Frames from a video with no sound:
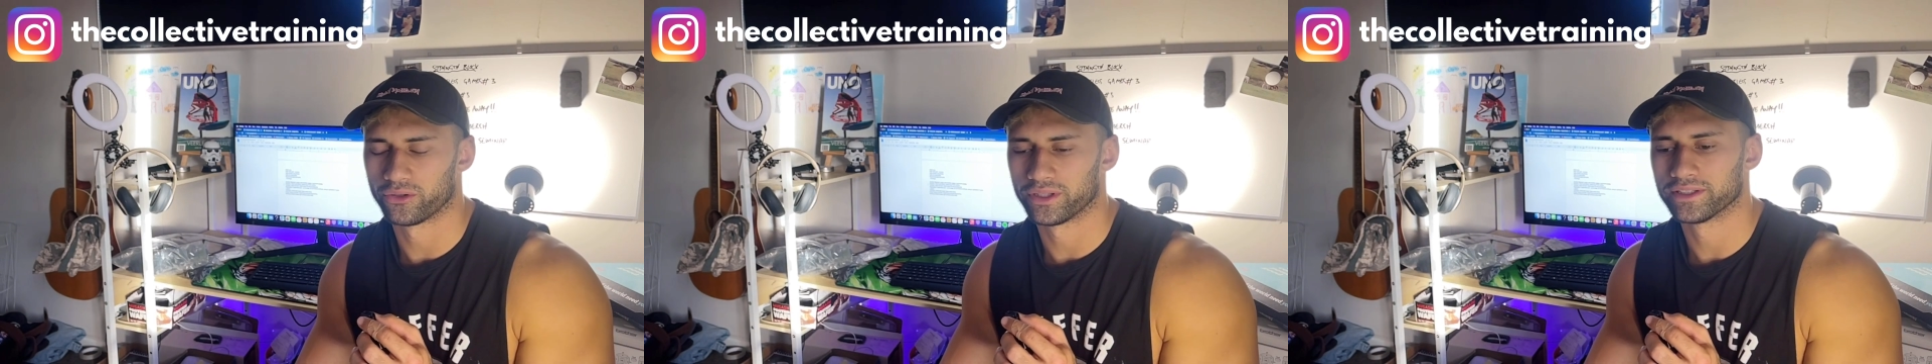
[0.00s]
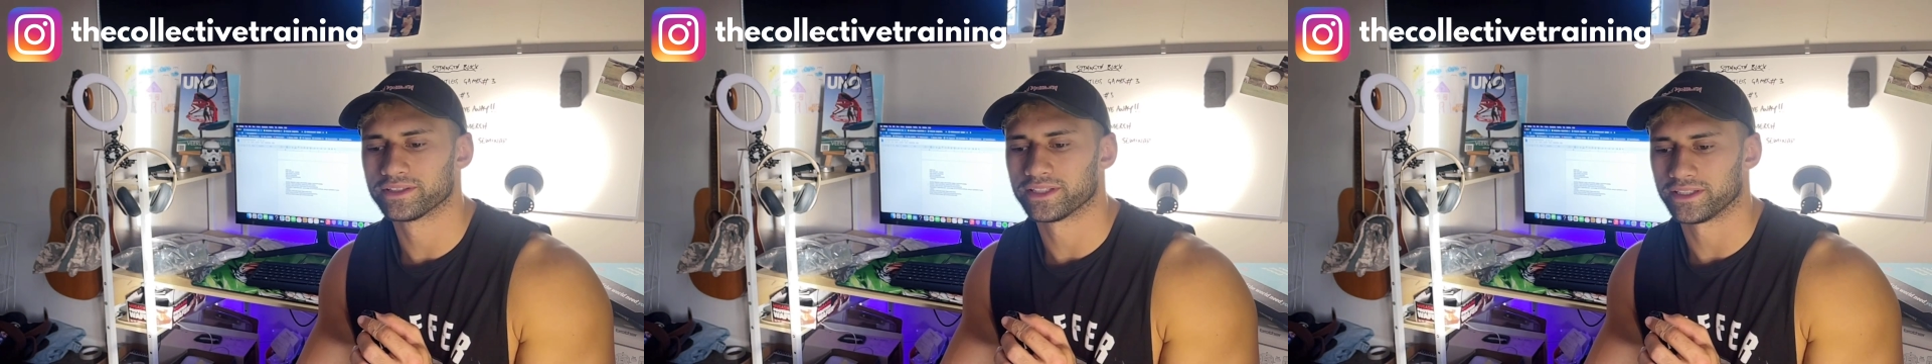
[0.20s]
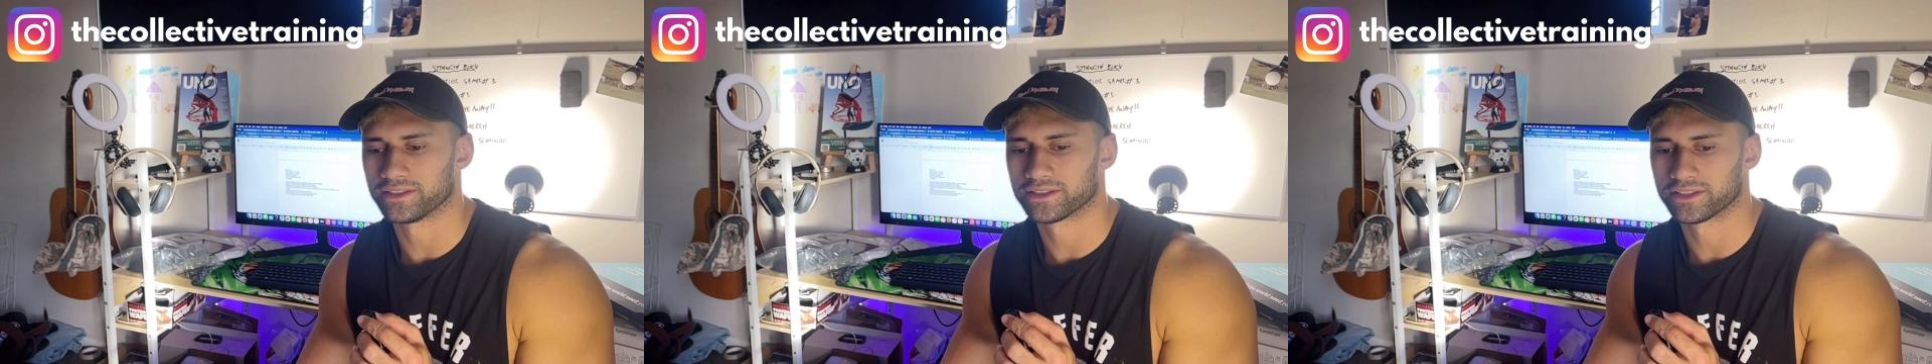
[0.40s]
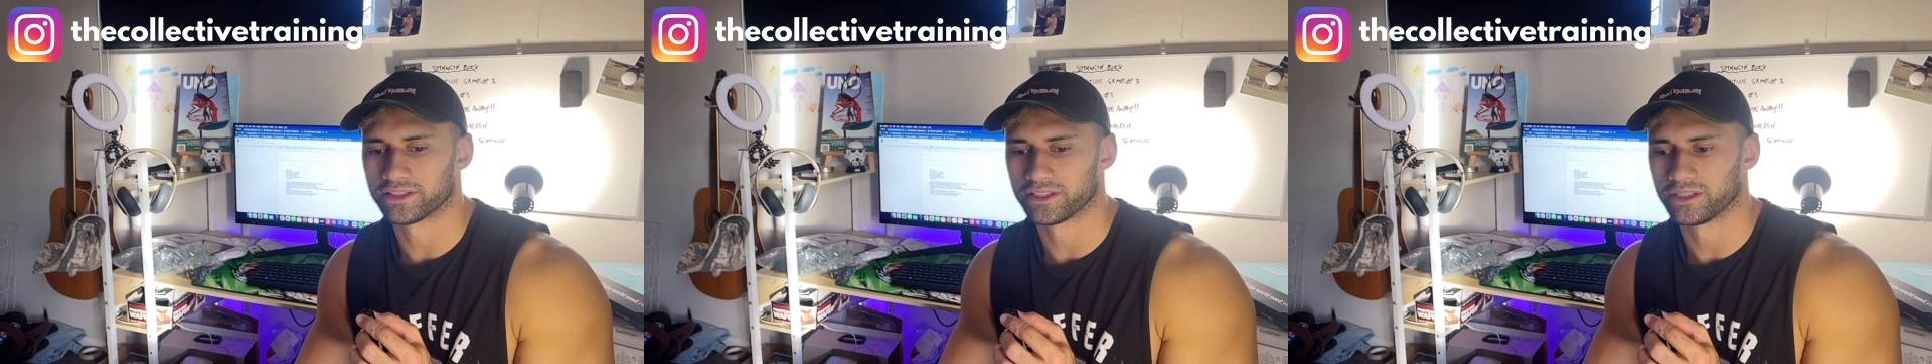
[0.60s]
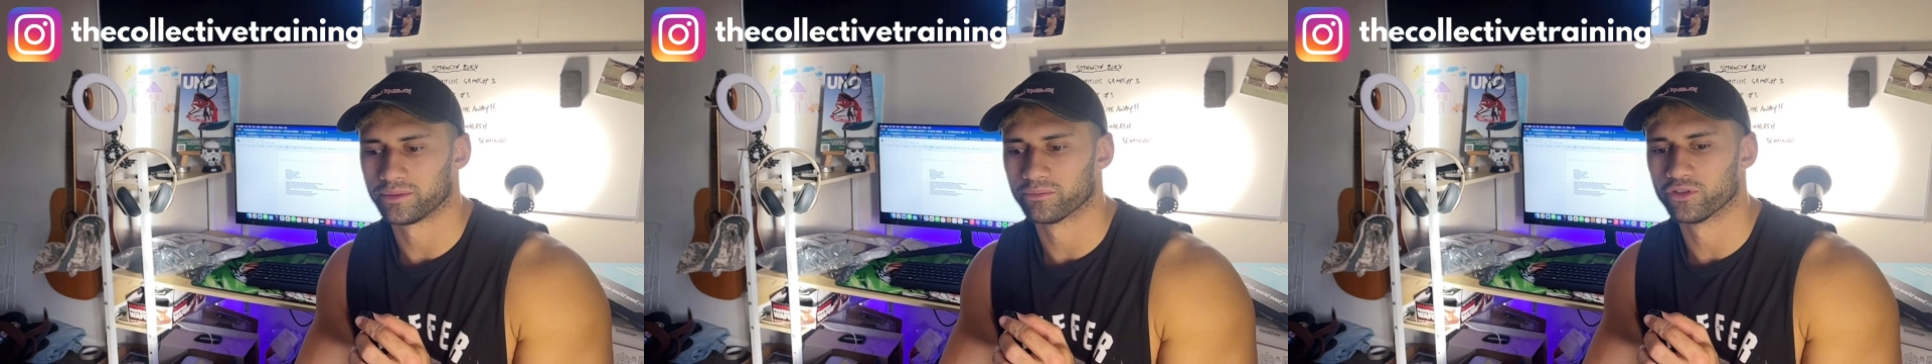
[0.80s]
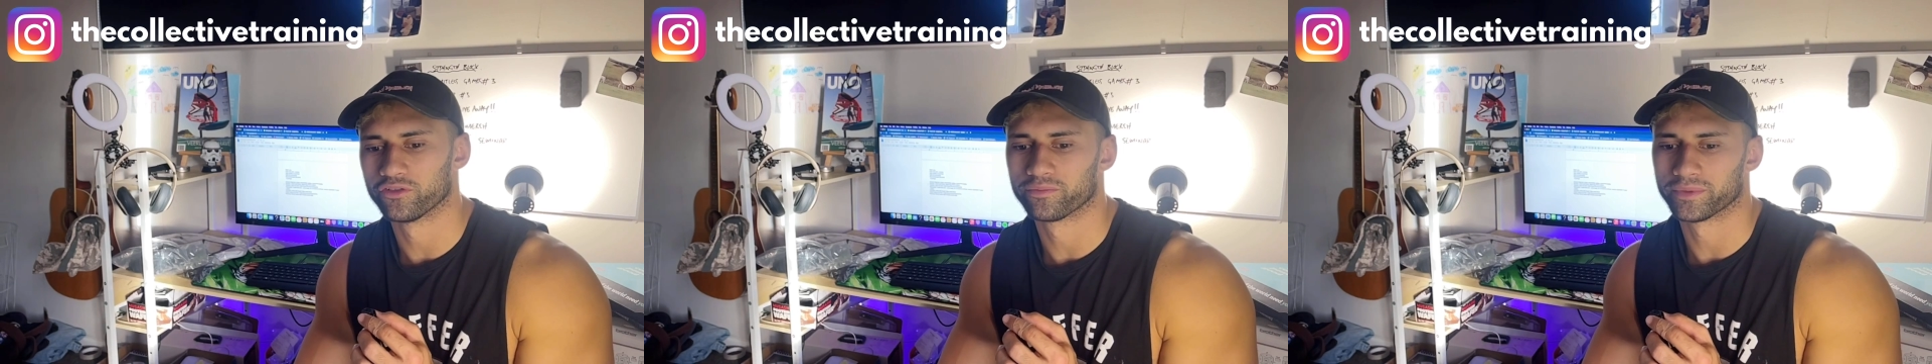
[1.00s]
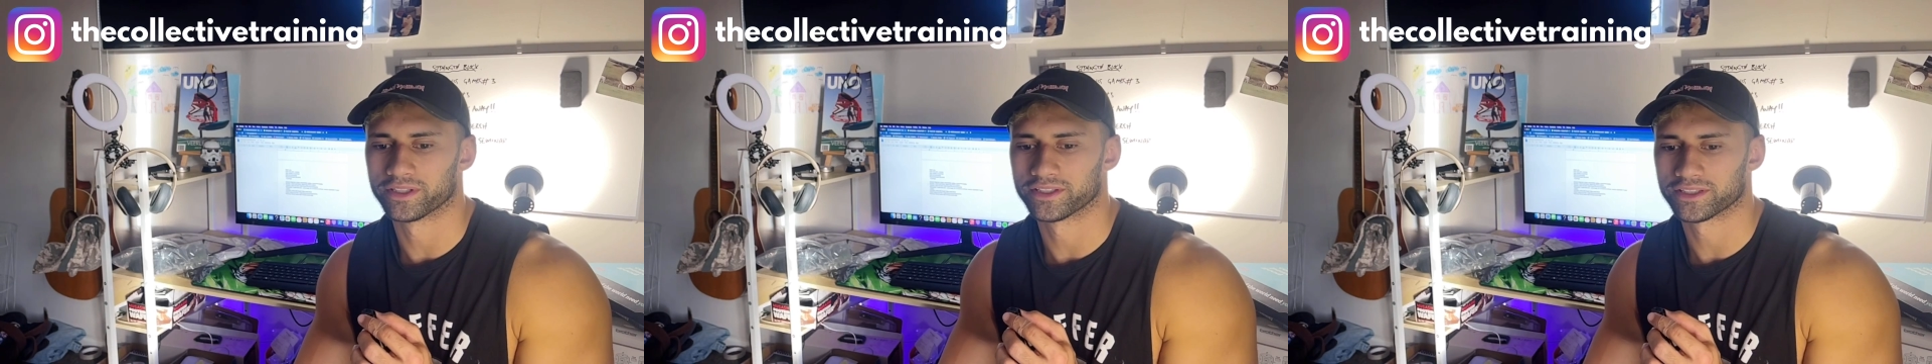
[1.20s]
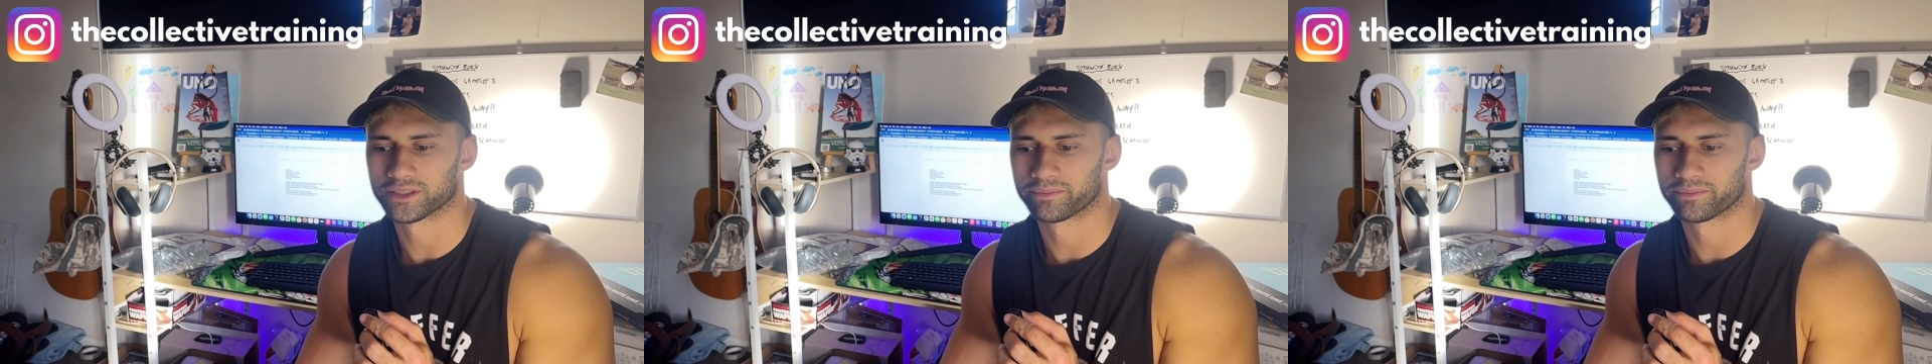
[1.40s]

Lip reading: intensity movements,